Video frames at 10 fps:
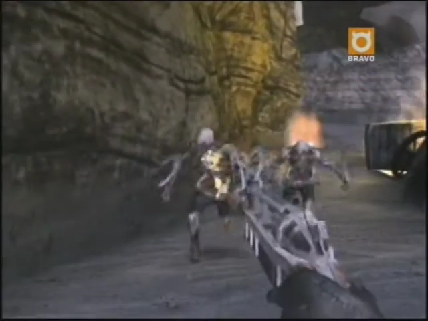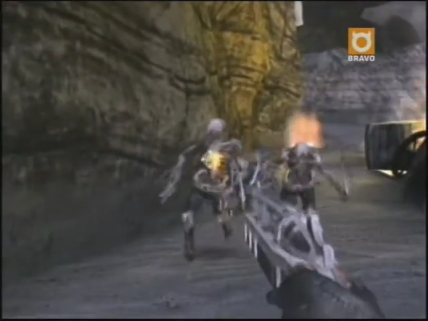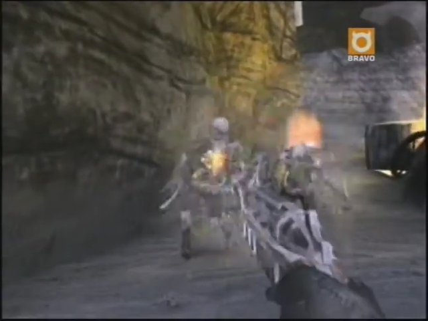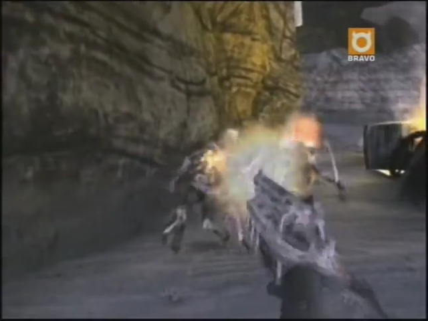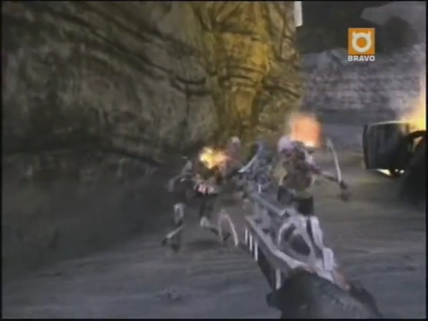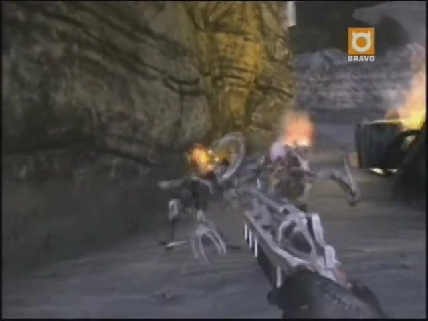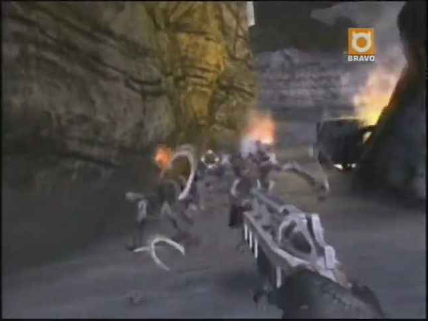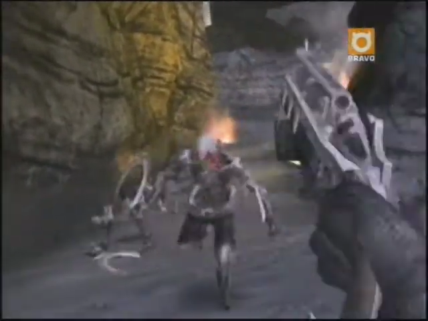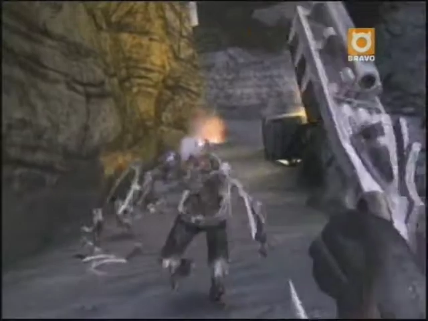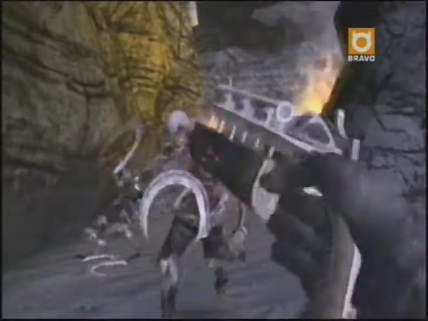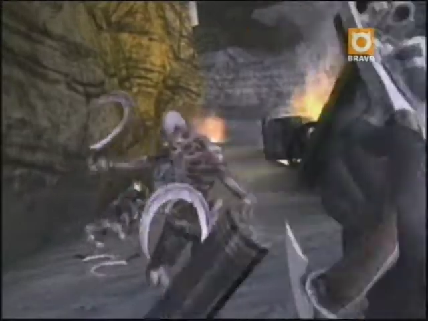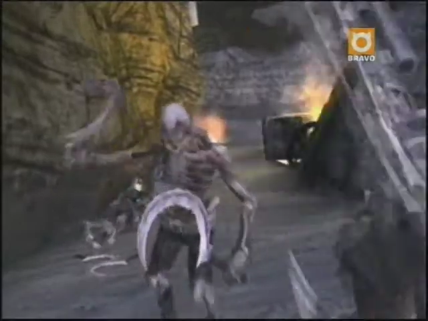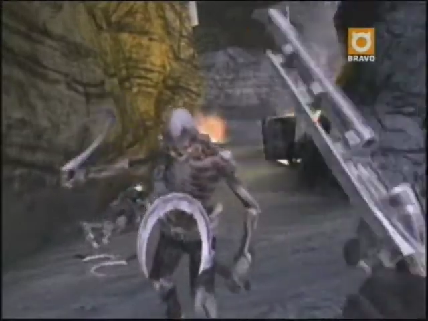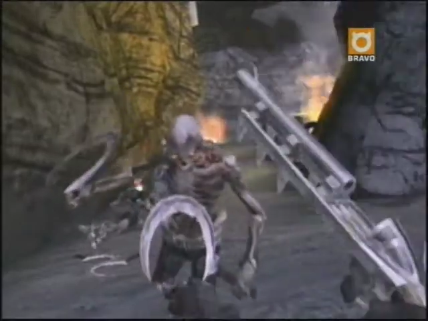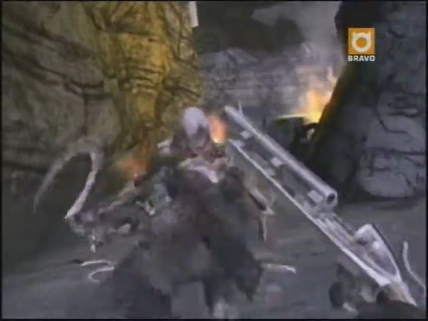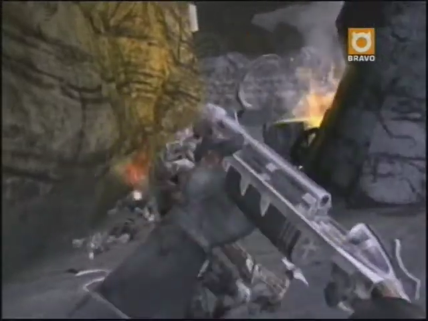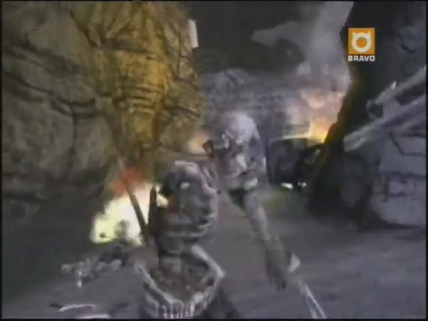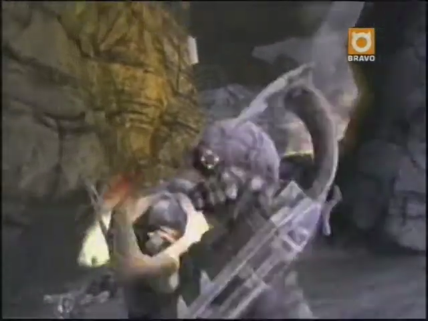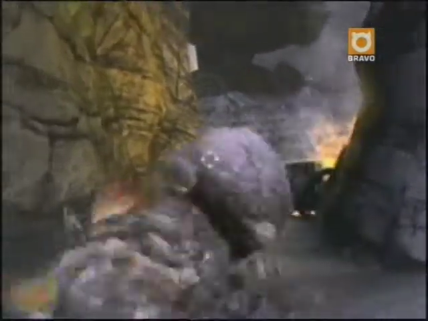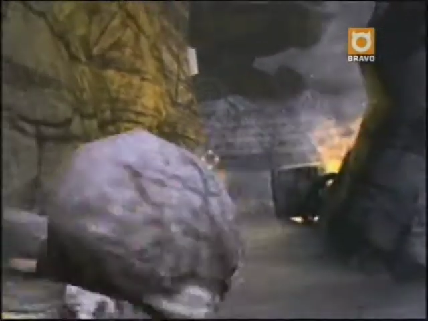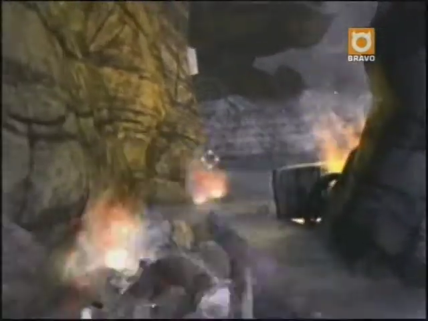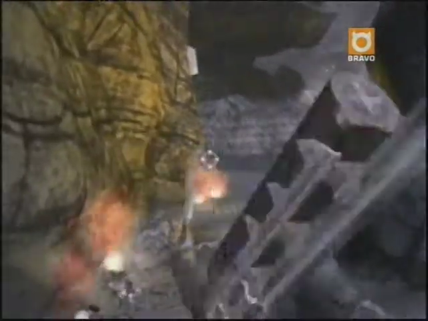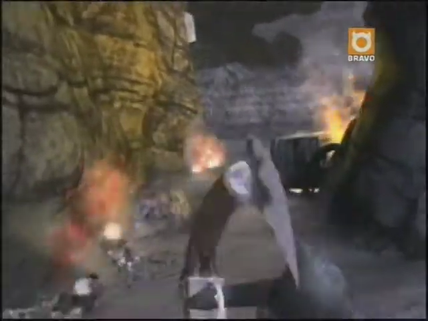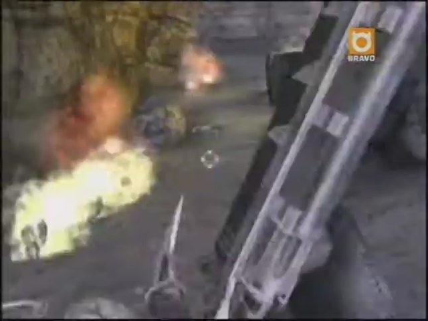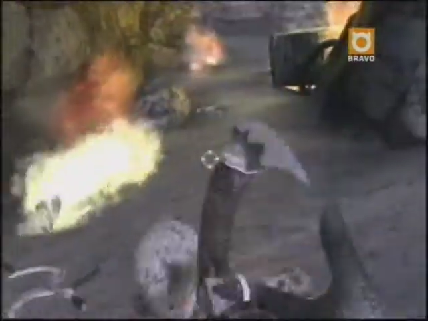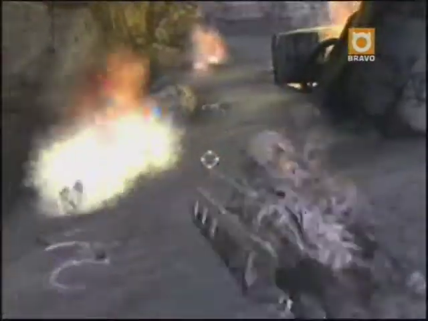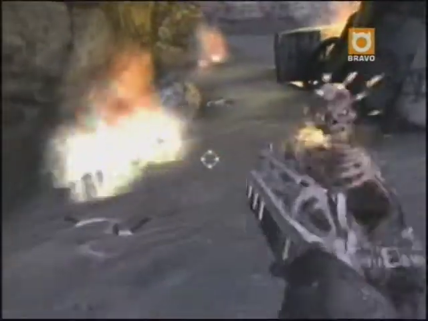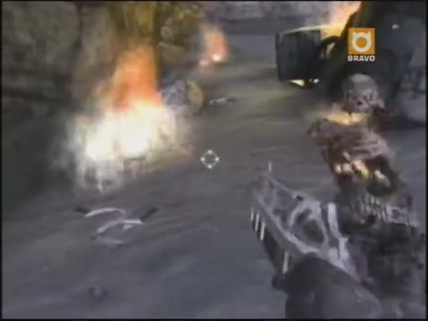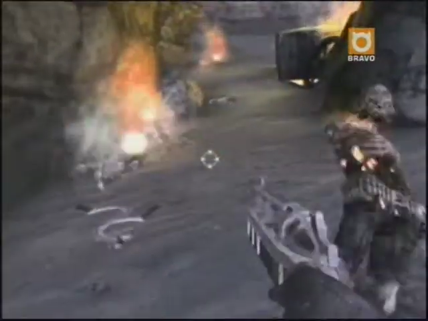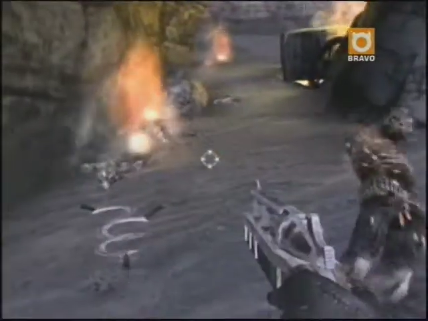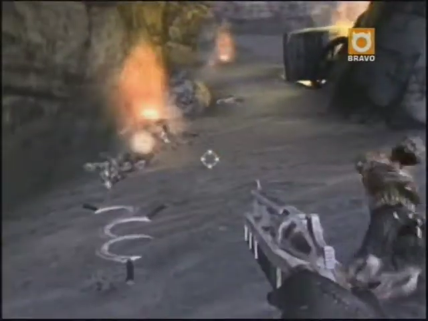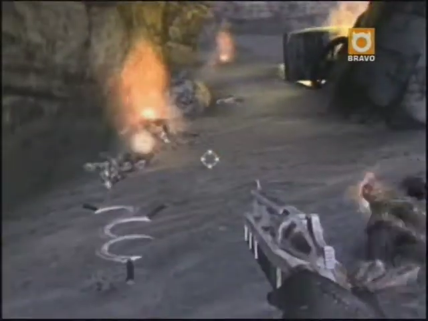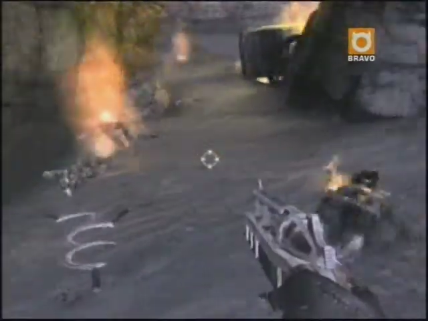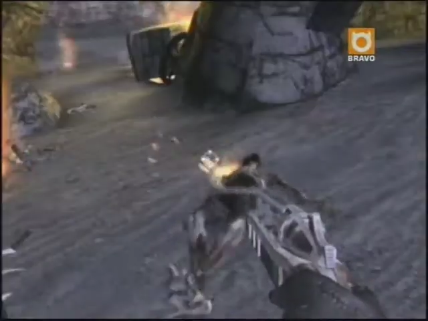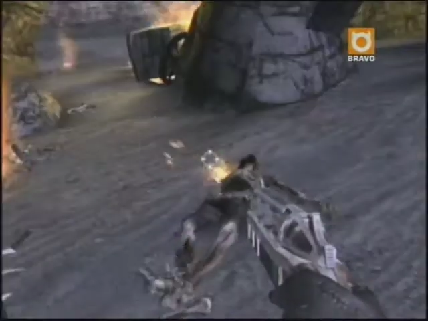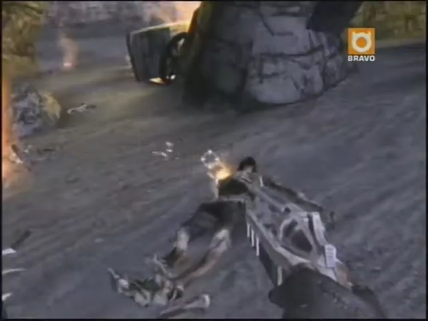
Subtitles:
Nobody's mouth can be seen.